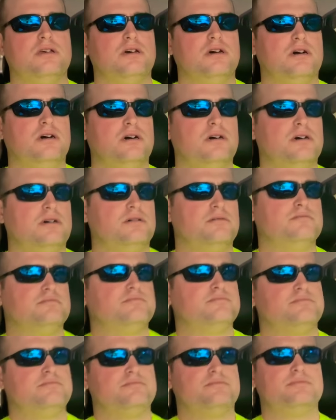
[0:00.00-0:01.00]

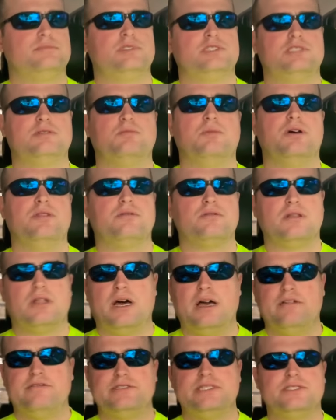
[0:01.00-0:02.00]
Um, some other
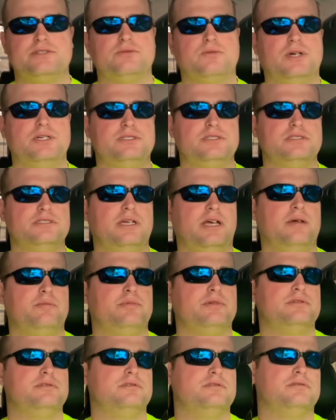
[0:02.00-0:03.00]
life situations
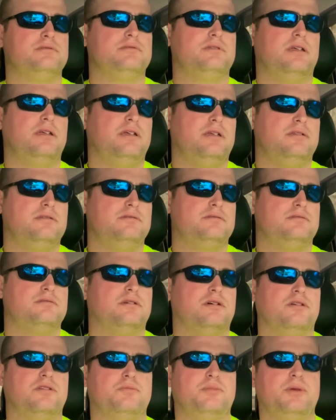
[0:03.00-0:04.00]
happened that
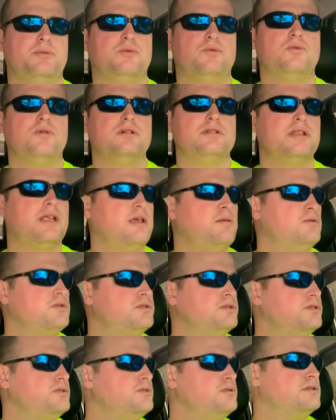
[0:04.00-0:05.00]
other people wasn't able
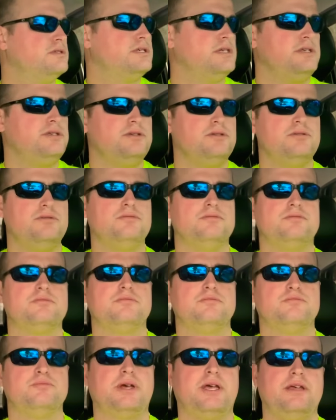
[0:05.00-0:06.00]
to continue
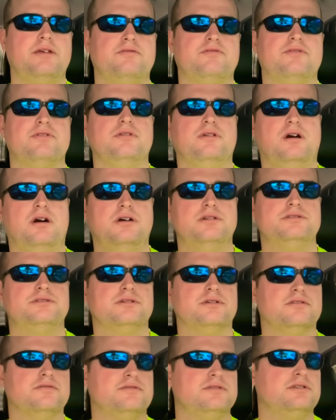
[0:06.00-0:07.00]
paying for lawn
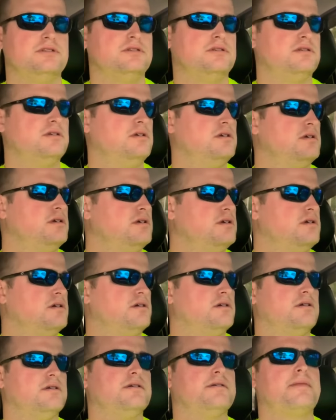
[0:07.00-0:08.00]
service.
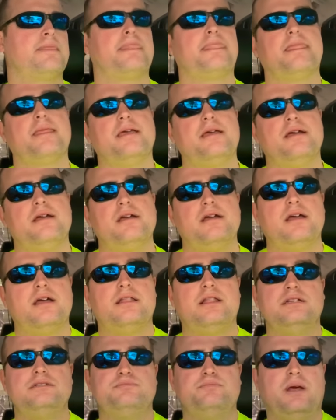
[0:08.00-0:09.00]
All right, and
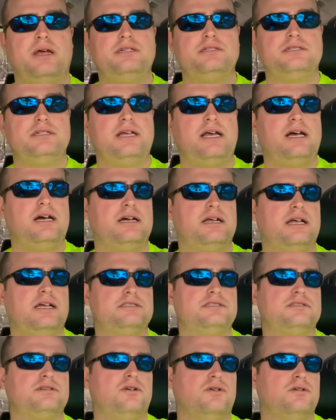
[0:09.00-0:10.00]
that's basically how I got
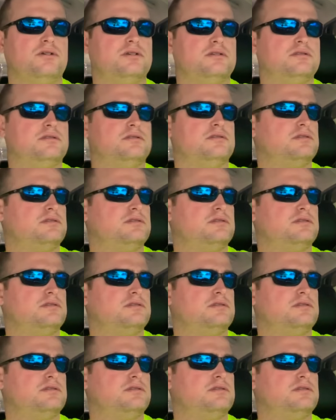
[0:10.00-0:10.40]
started.